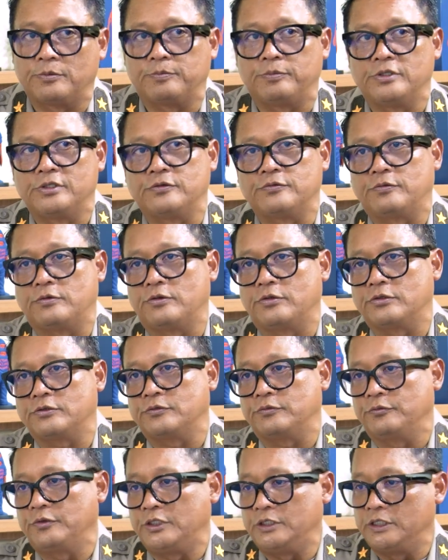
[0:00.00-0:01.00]
Police
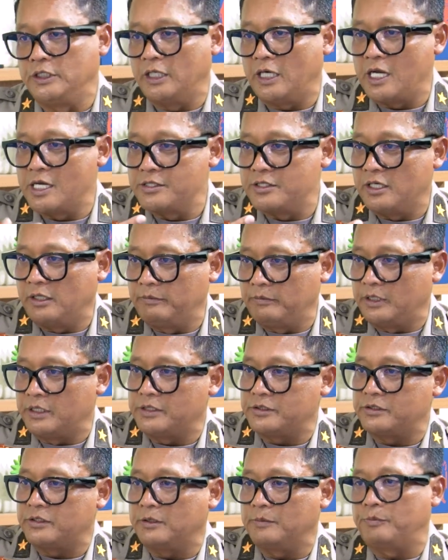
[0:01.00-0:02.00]
Force, with Diraja
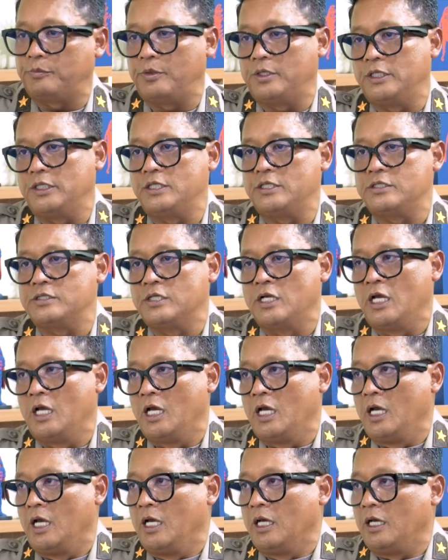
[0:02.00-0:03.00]
Malaysia Police,
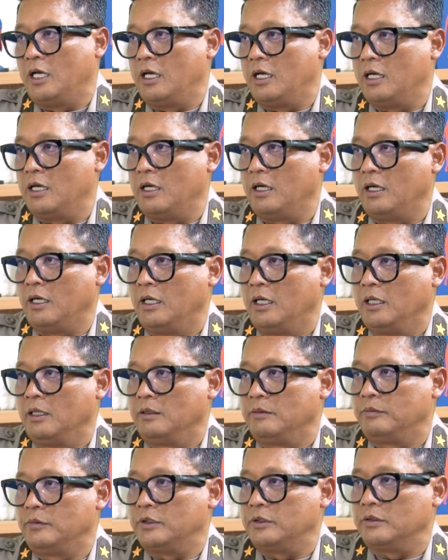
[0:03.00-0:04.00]

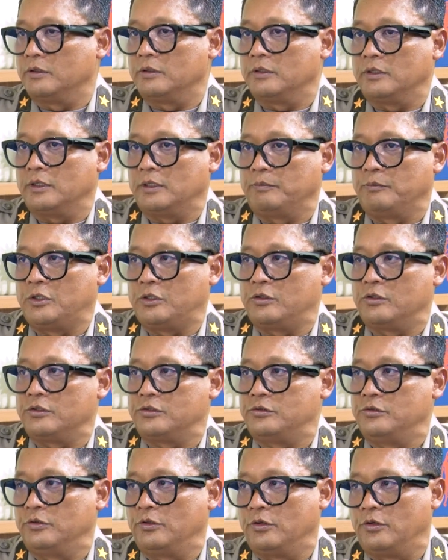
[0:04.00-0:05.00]

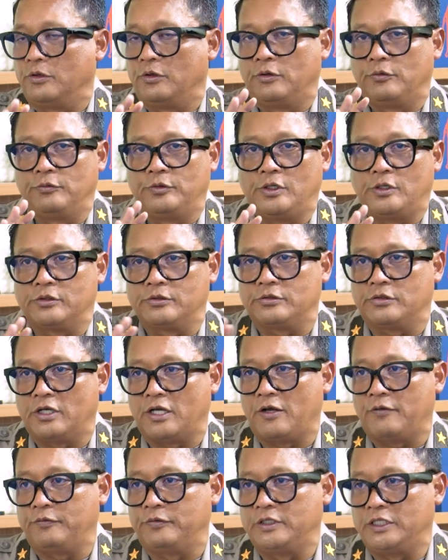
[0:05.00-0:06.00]
because we also
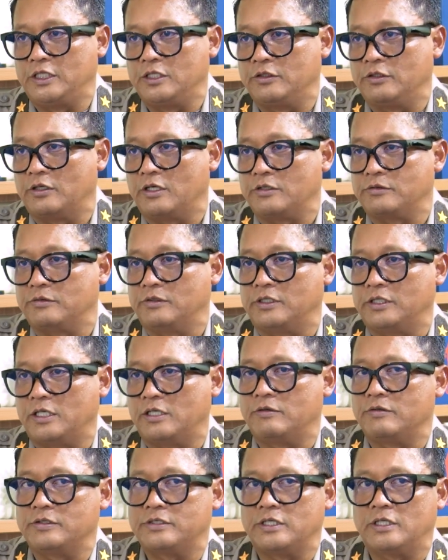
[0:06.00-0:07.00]
have the international
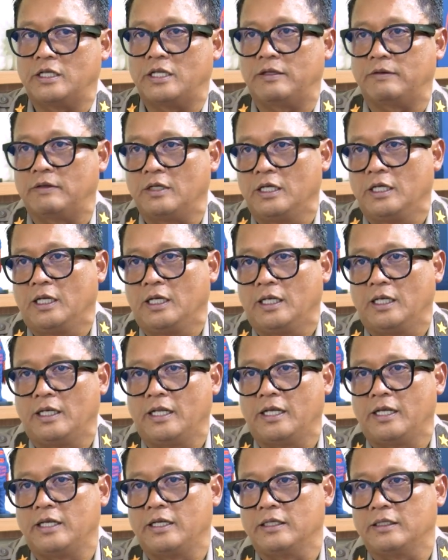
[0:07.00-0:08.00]
regulation
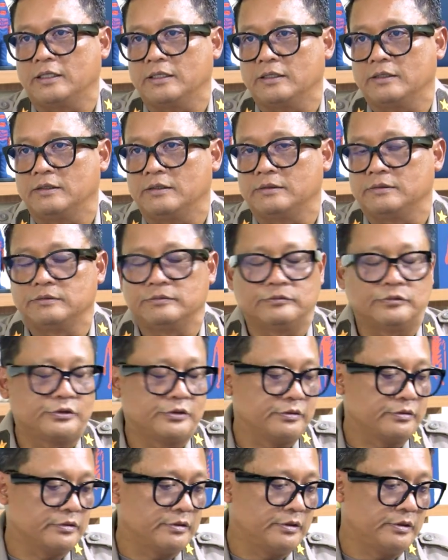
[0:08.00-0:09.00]
like
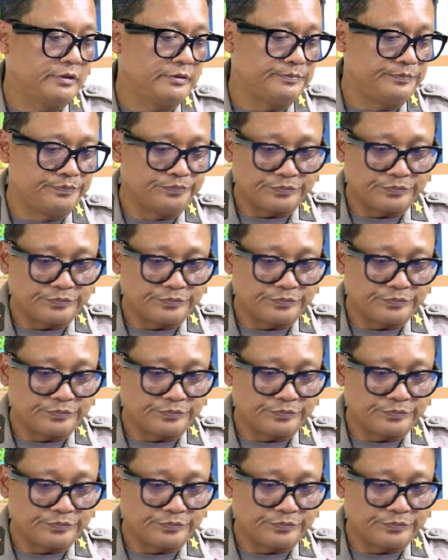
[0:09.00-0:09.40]
what you call